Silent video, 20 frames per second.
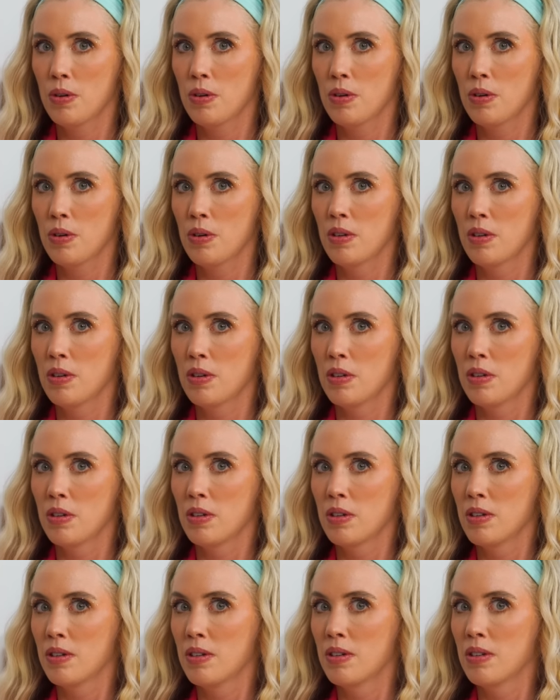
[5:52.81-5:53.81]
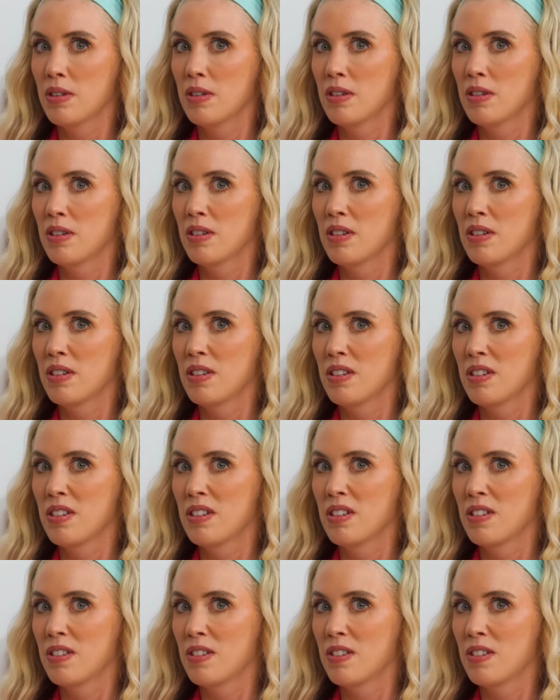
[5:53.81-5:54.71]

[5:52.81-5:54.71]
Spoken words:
[no speech]